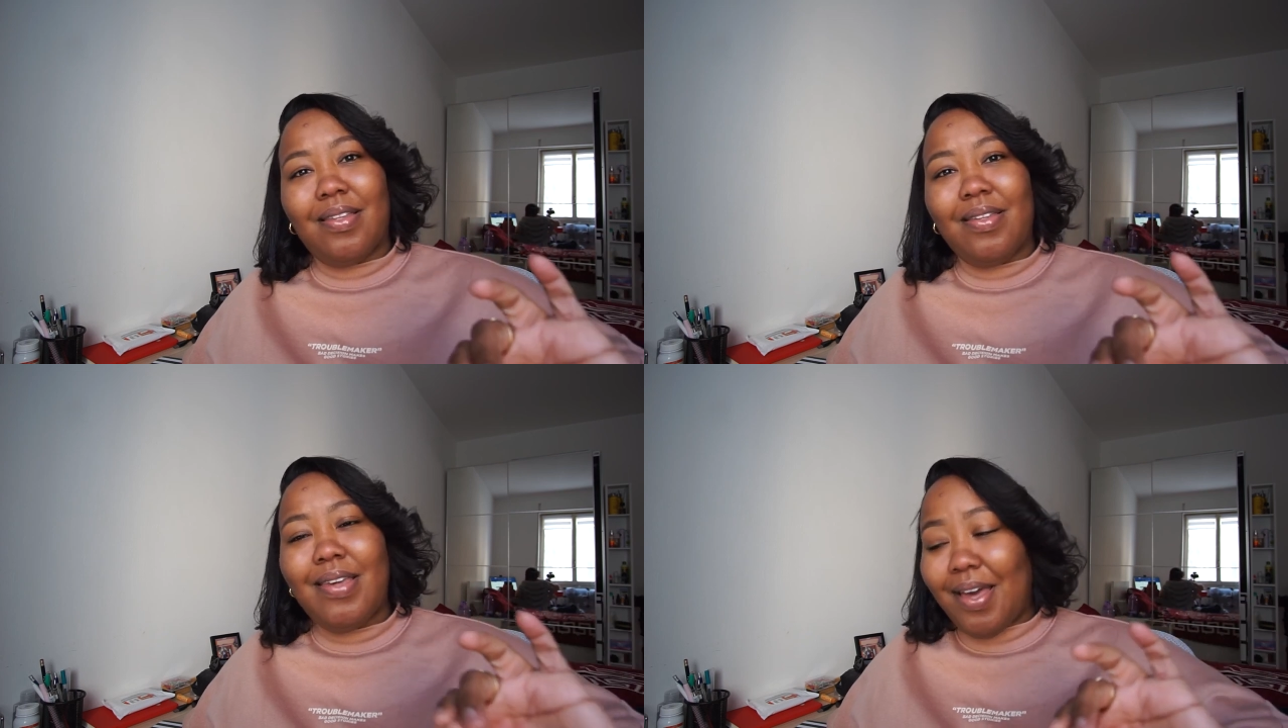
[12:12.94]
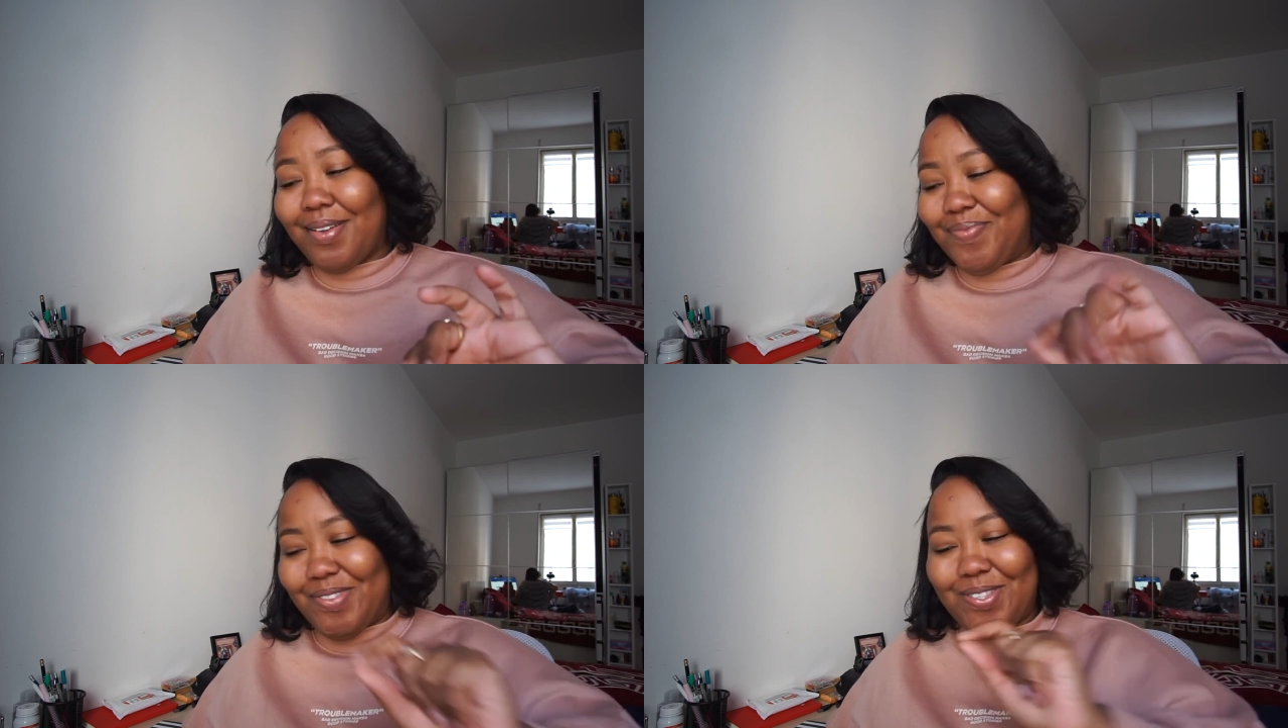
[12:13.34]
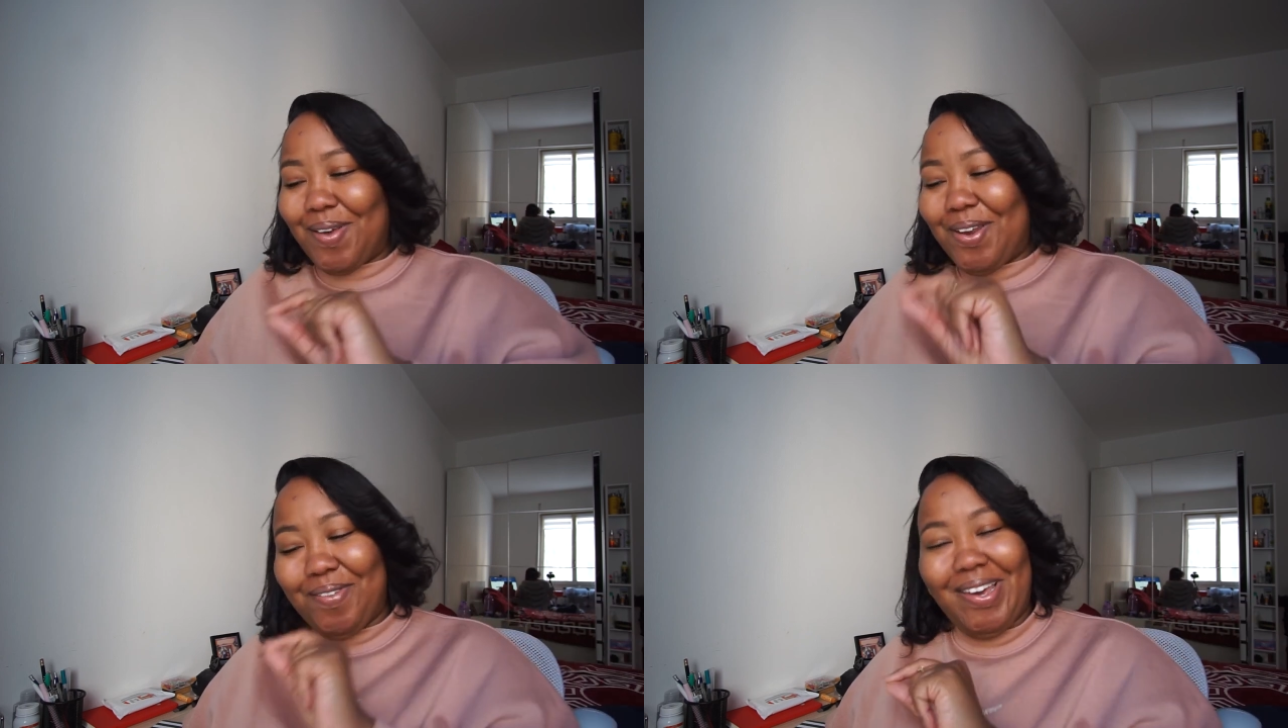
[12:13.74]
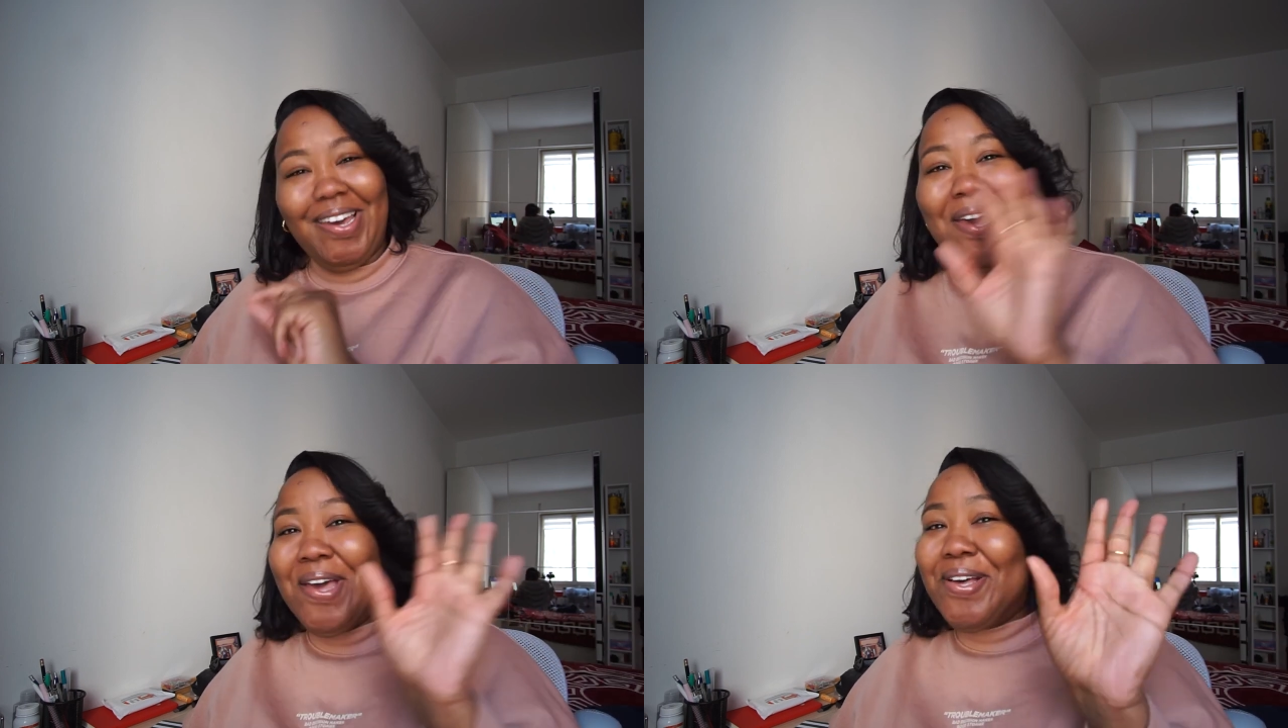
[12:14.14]
yeah. So
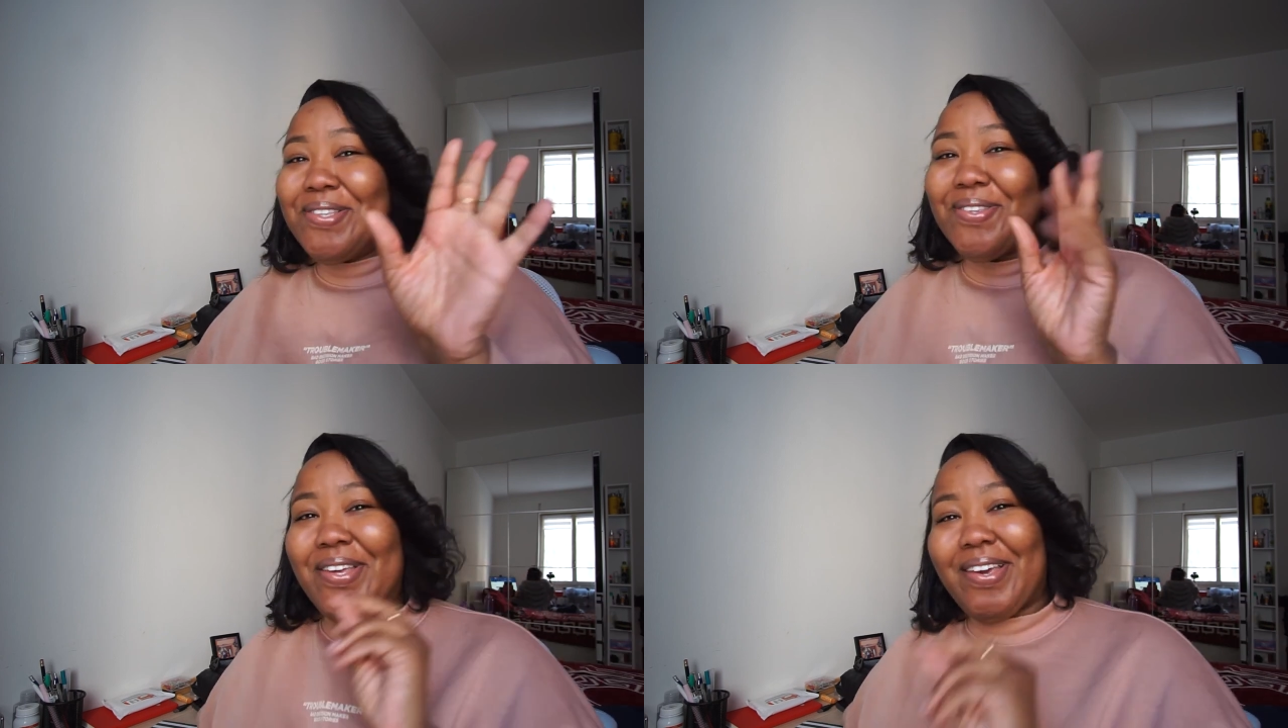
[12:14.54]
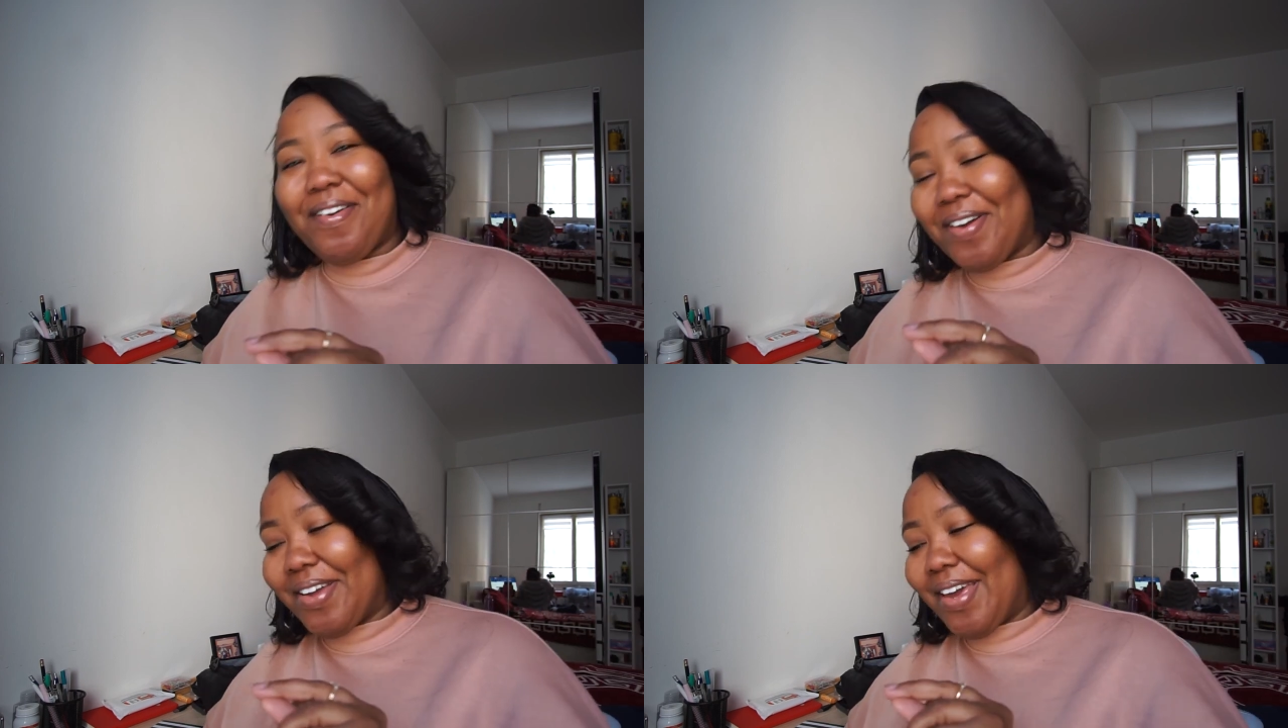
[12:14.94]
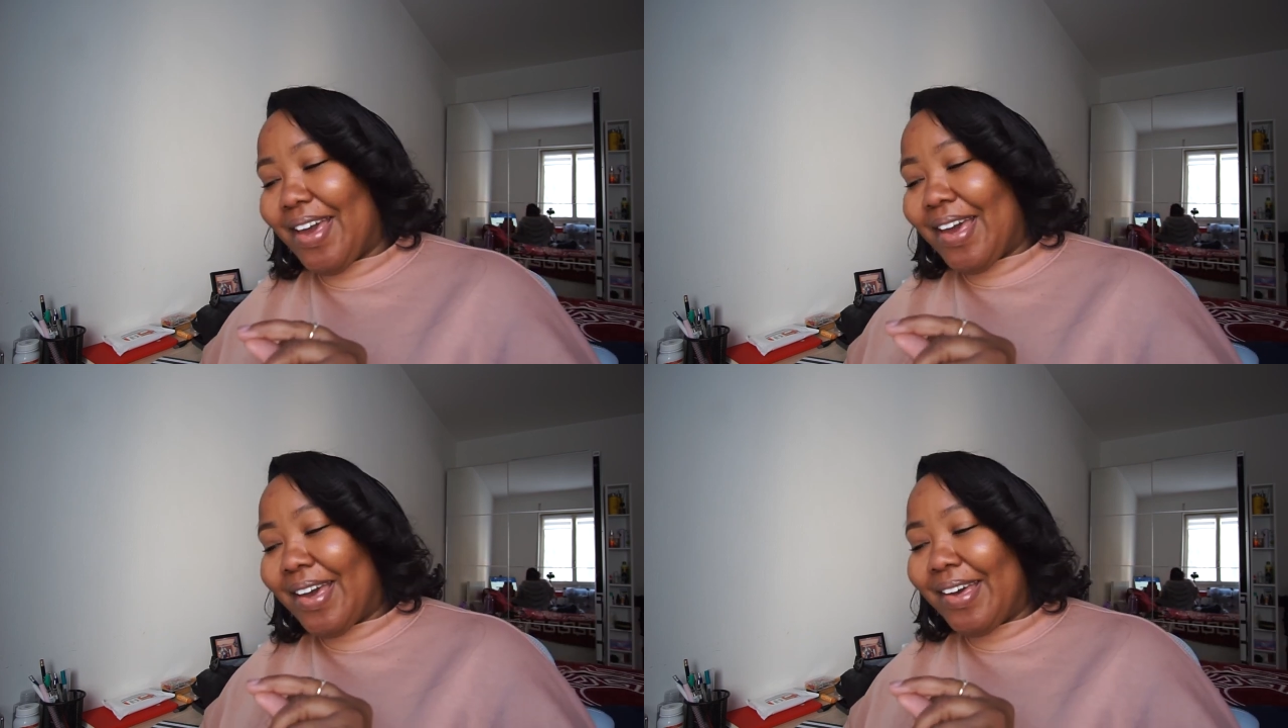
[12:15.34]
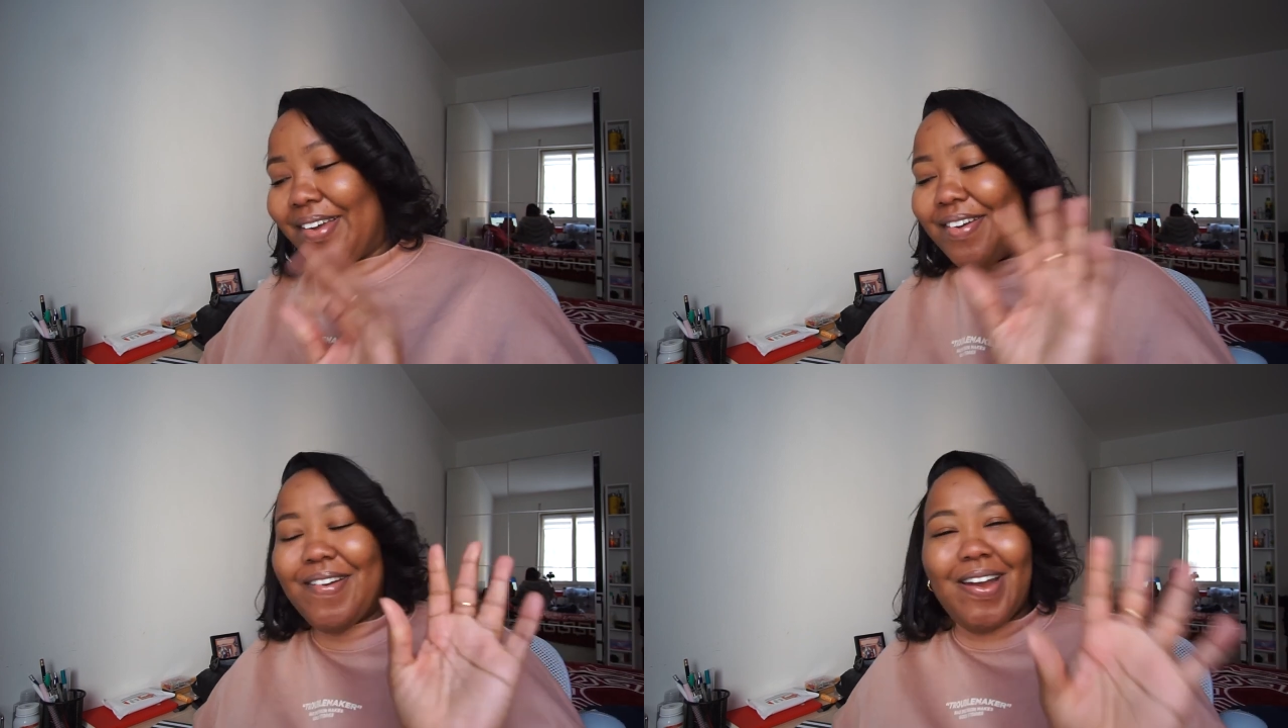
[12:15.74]
anyway, so the KeraCare
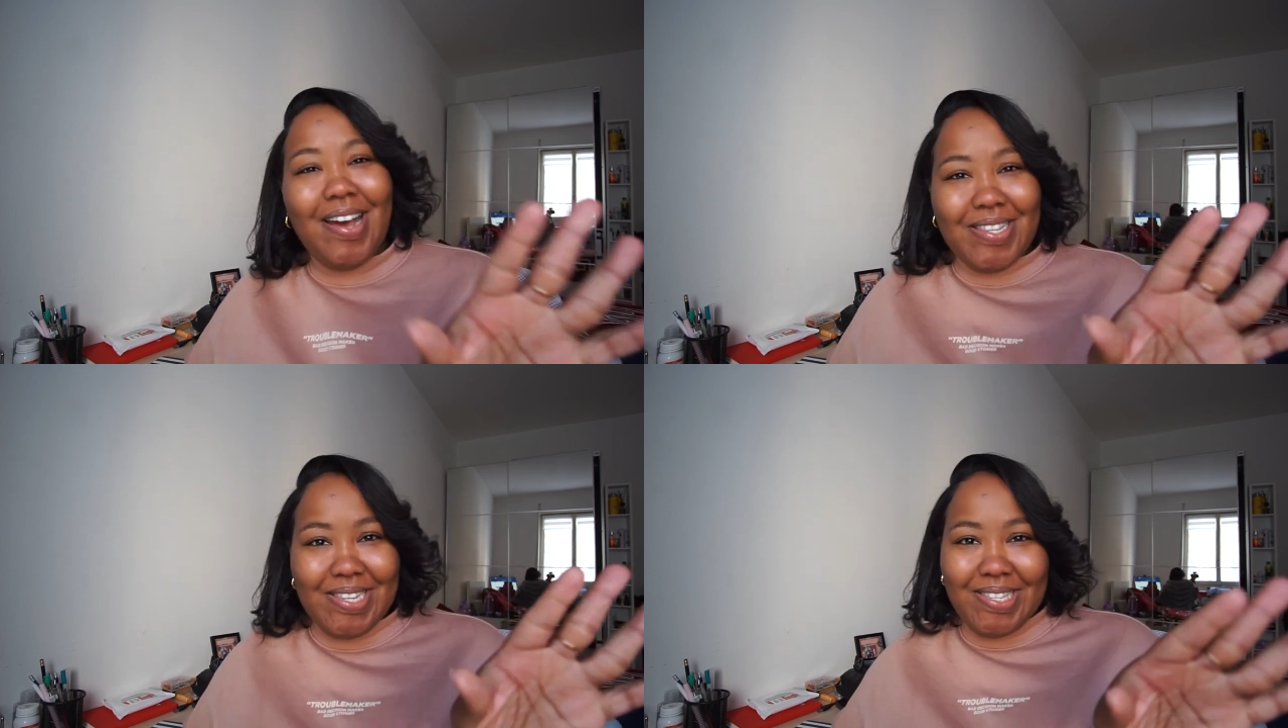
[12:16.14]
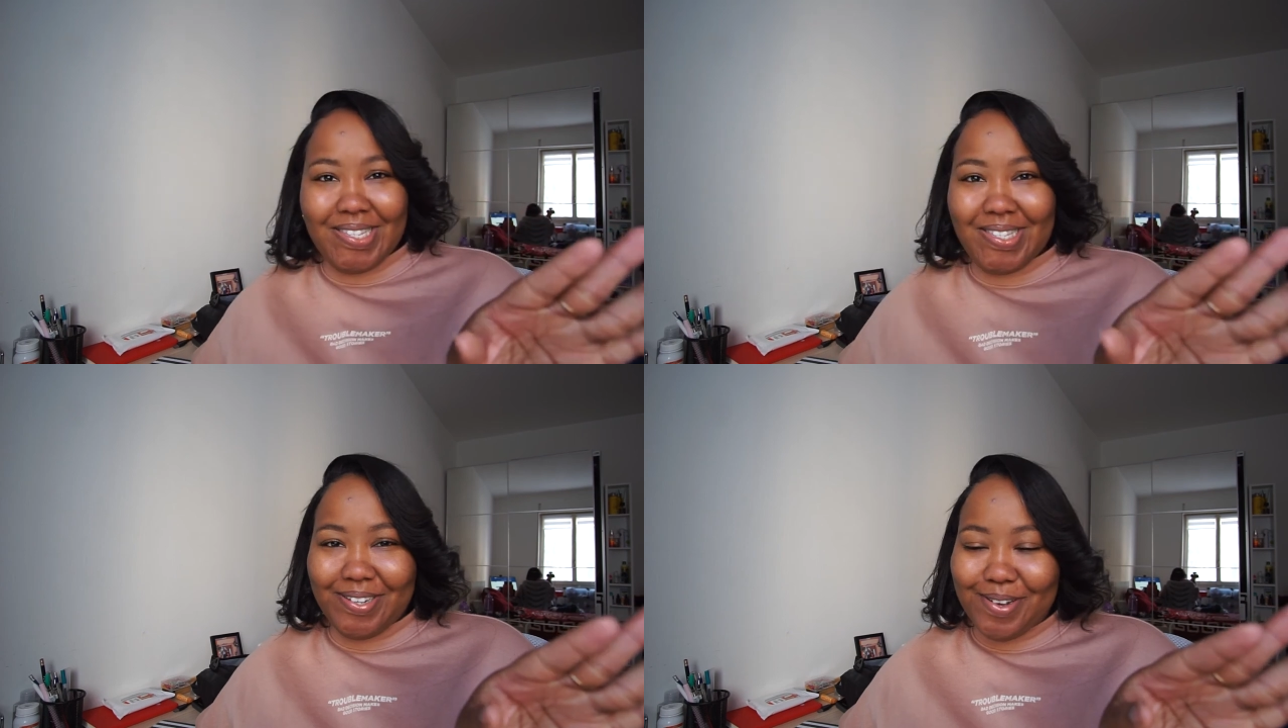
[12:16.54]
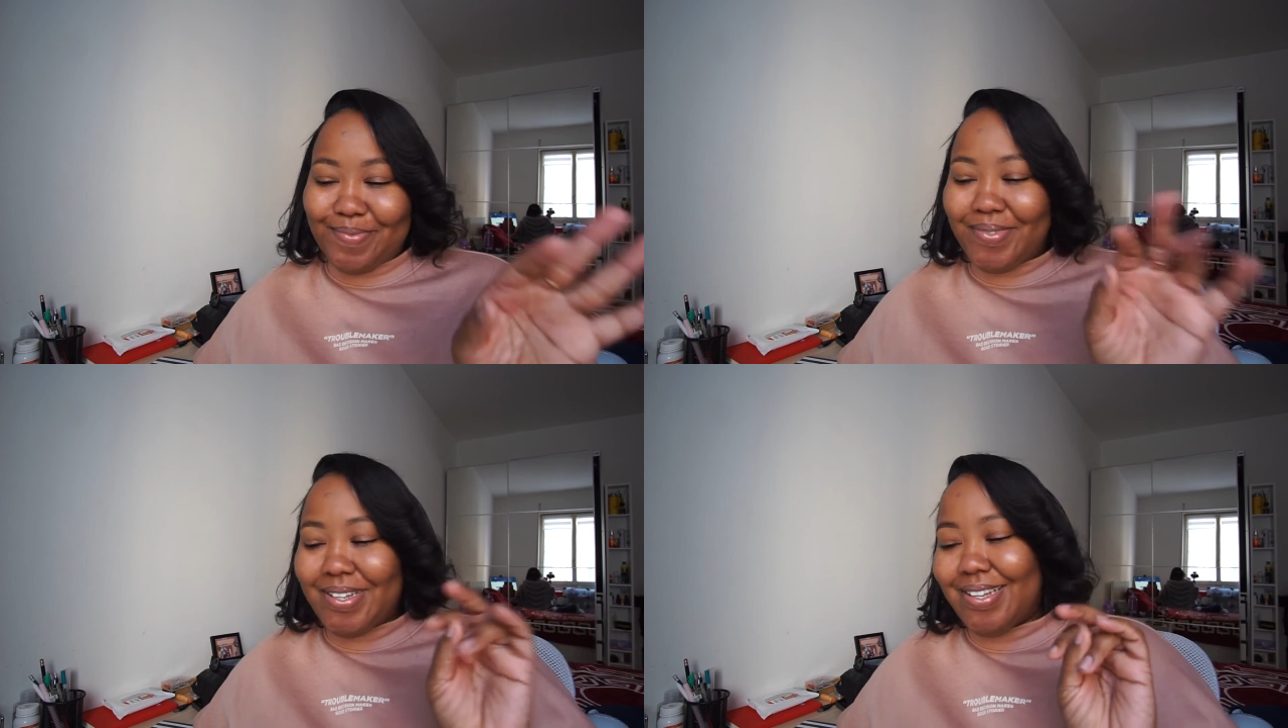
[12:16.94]
relaxer system